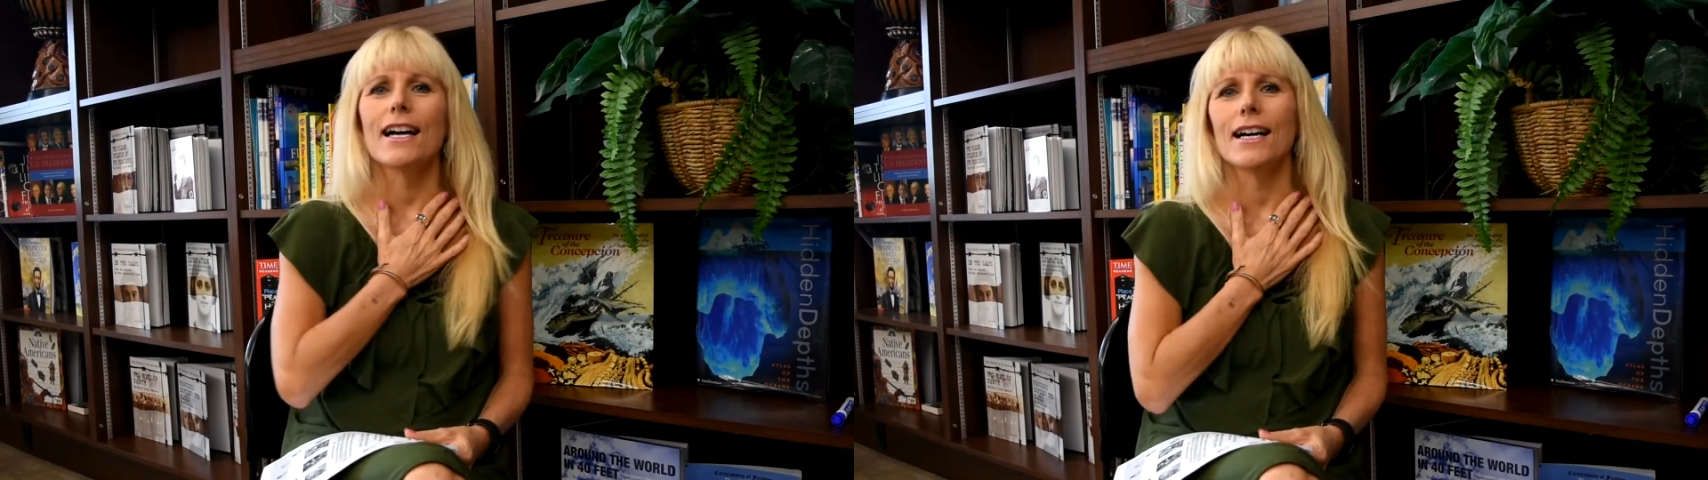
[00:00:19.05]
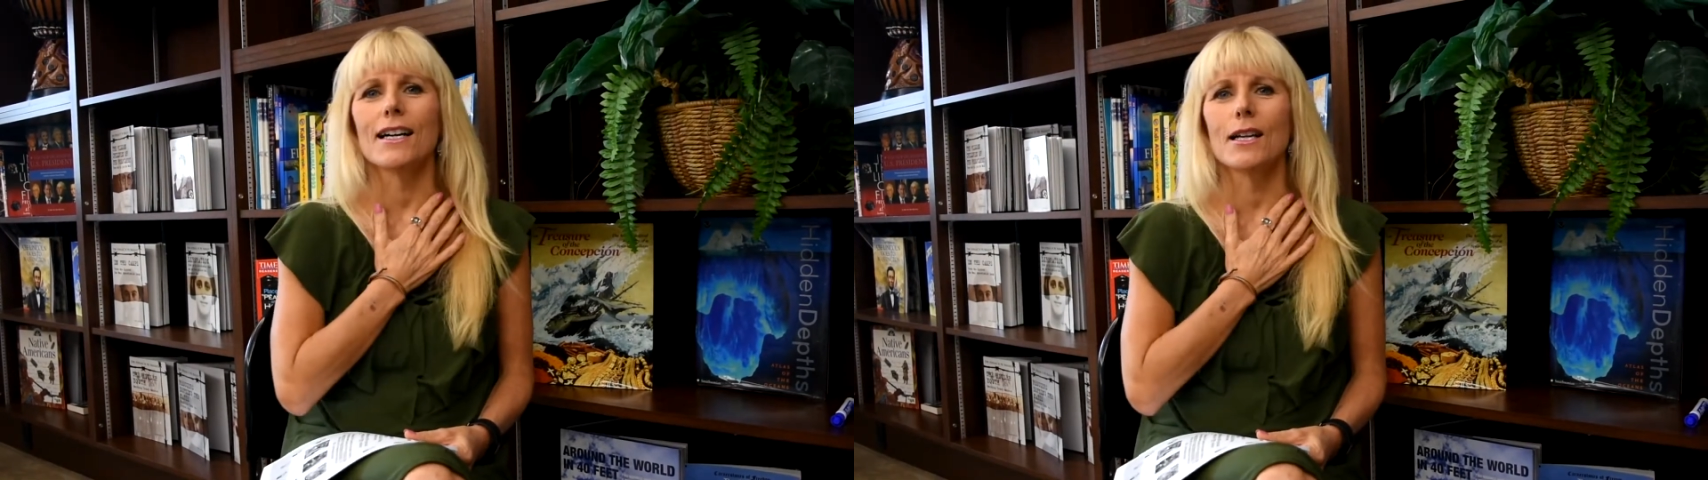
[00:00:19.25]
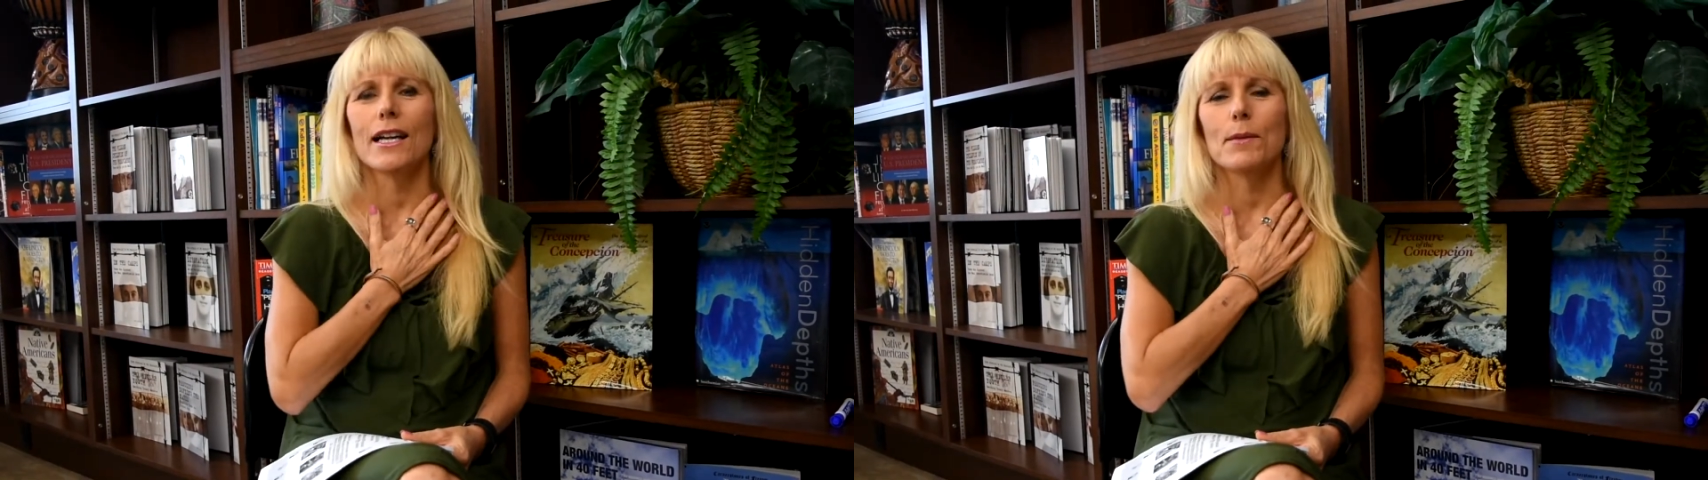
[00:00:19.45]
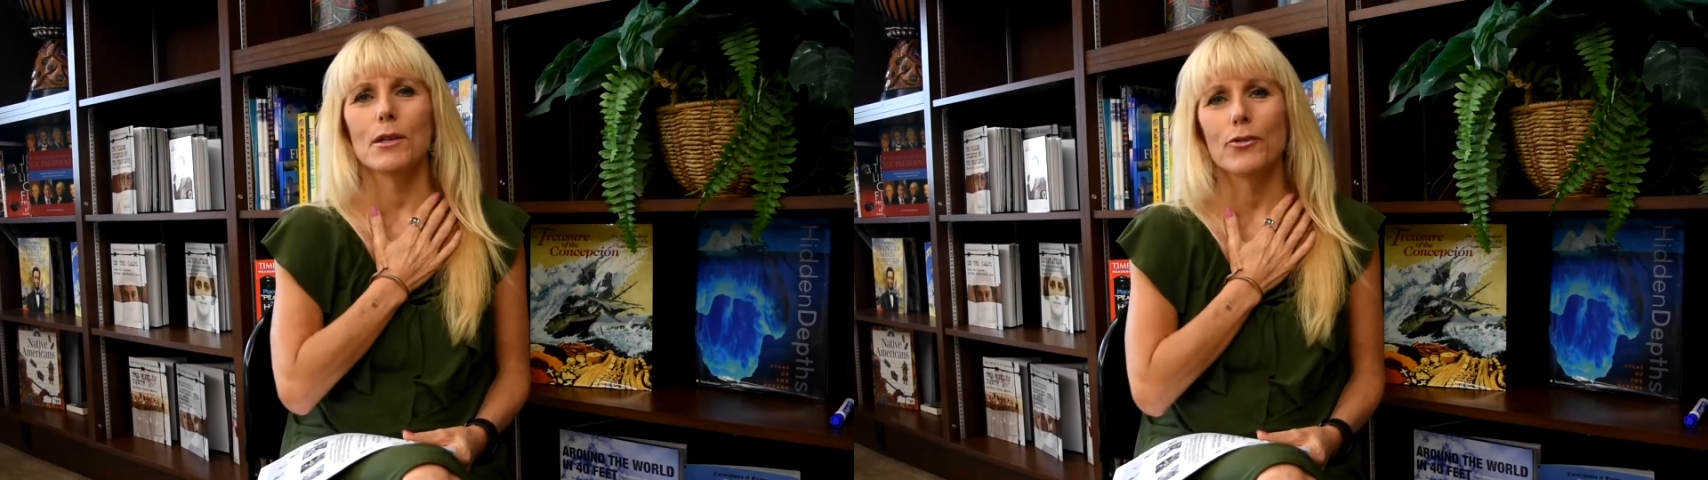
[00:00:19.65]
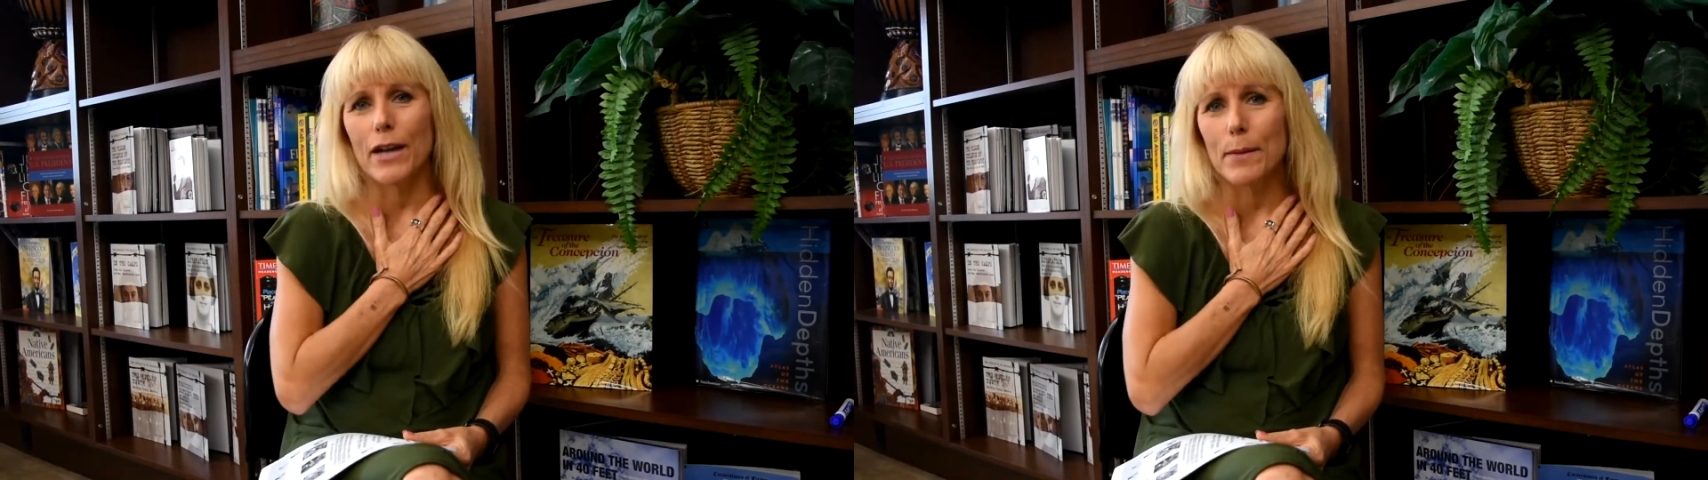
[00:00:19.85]
I am a
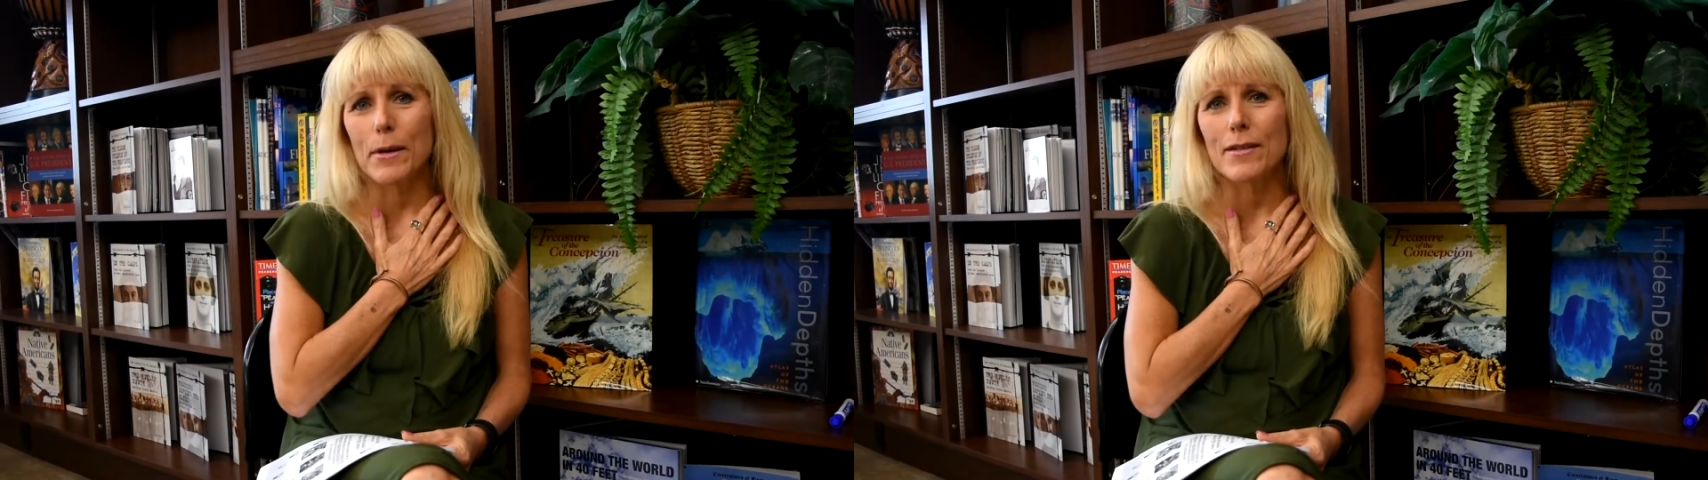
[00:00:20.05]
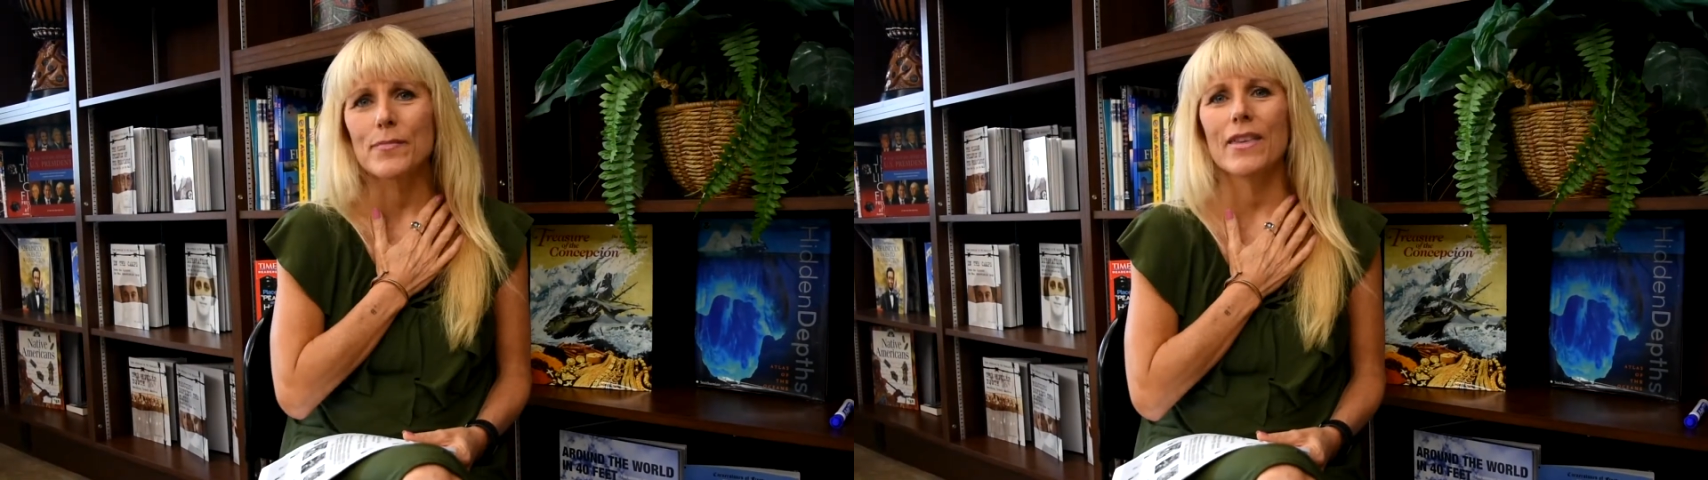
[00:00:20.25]
grandma